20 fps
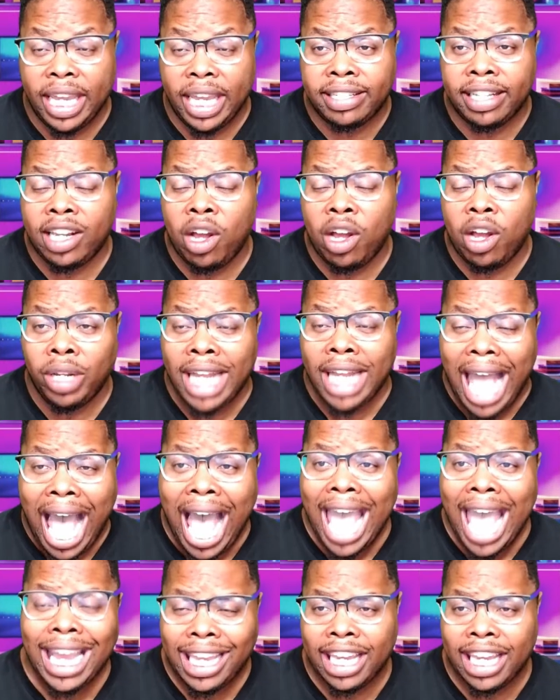that only
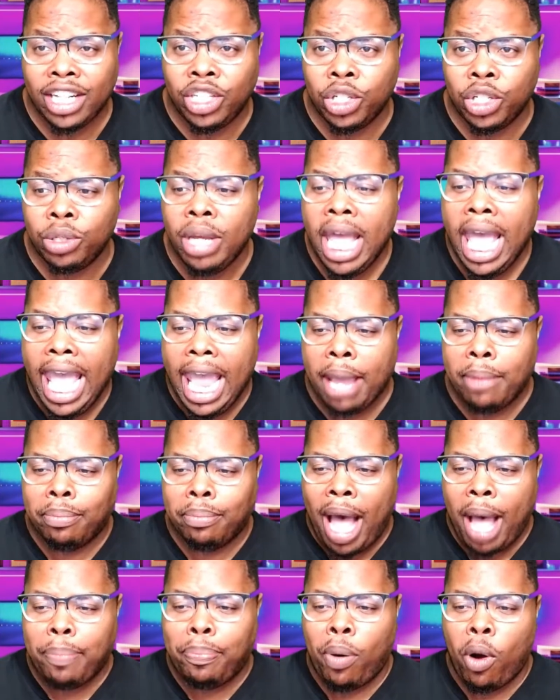I can do. And
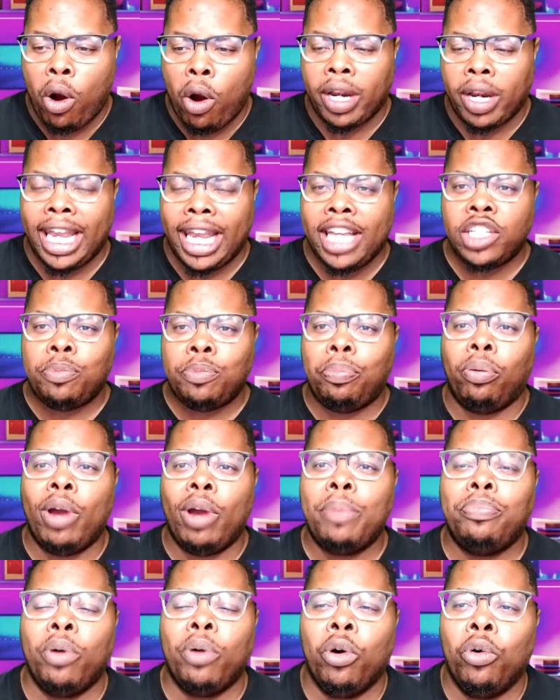my part is
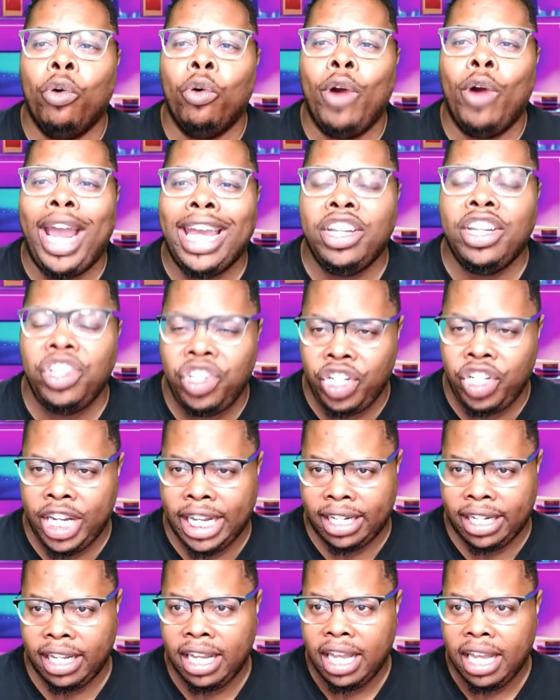preparation.
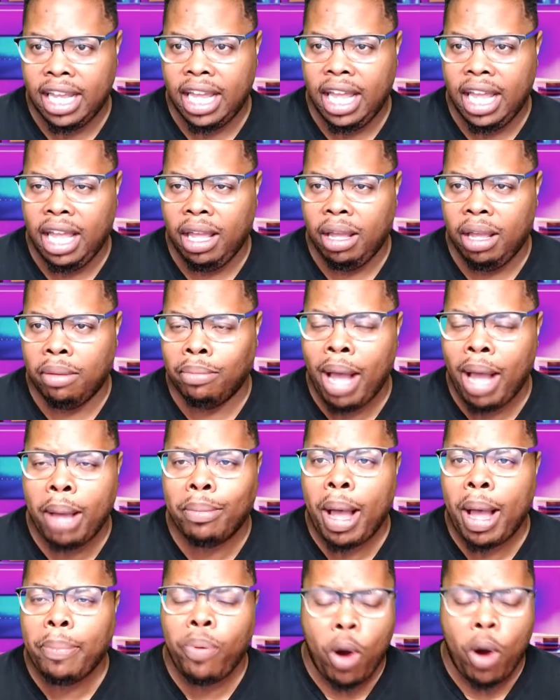My,
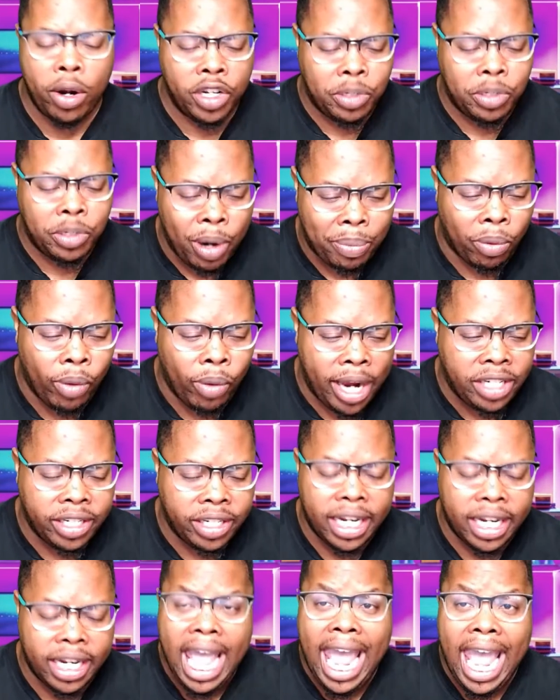my part is preparation.
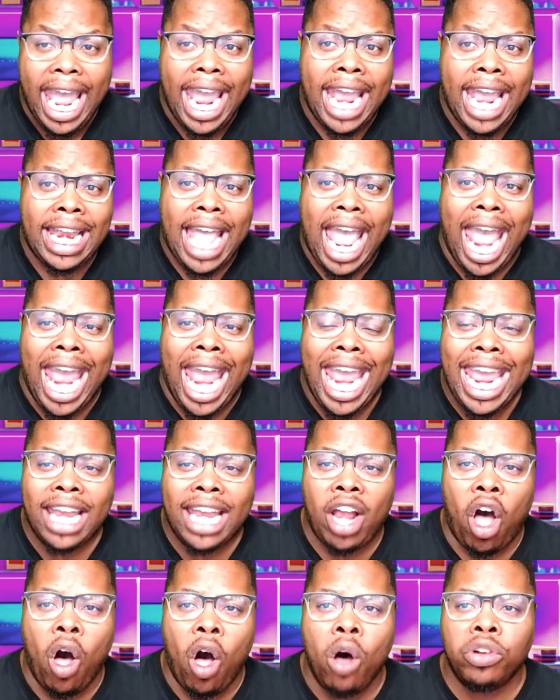And and
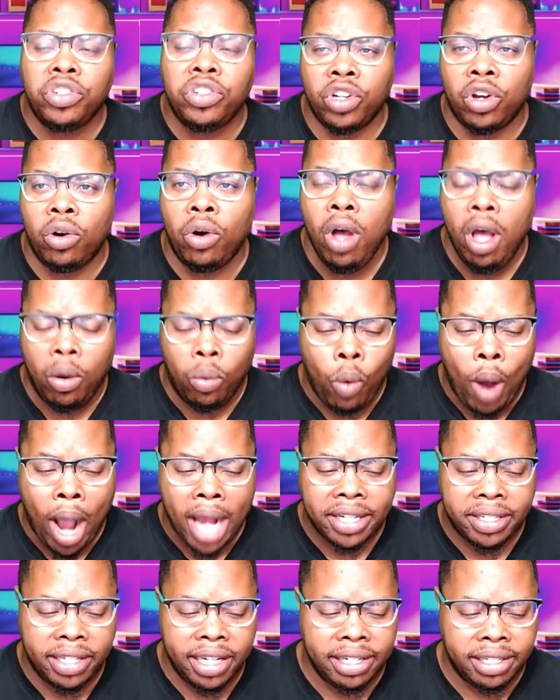also
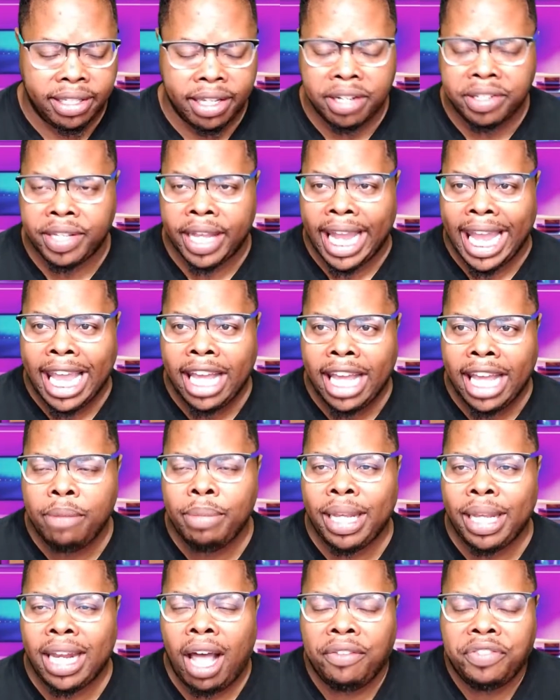watch this. There's the
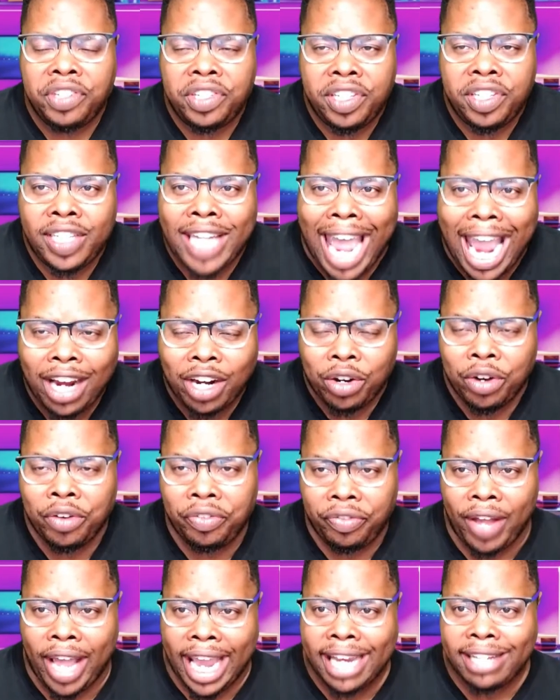element of
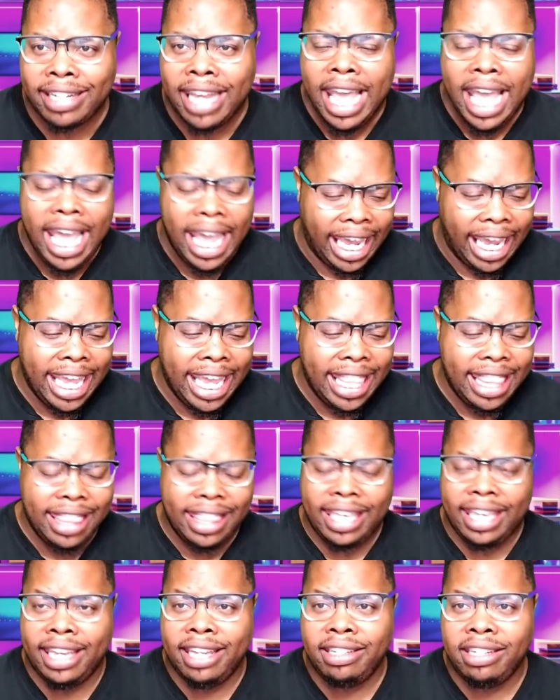sacrifice in
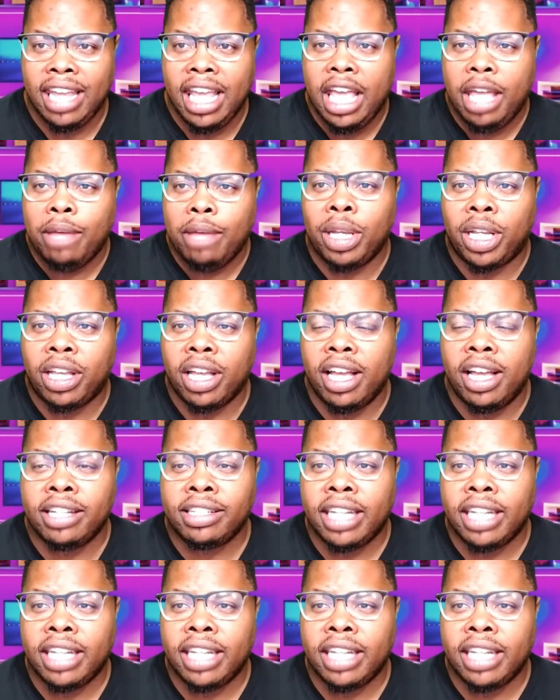this because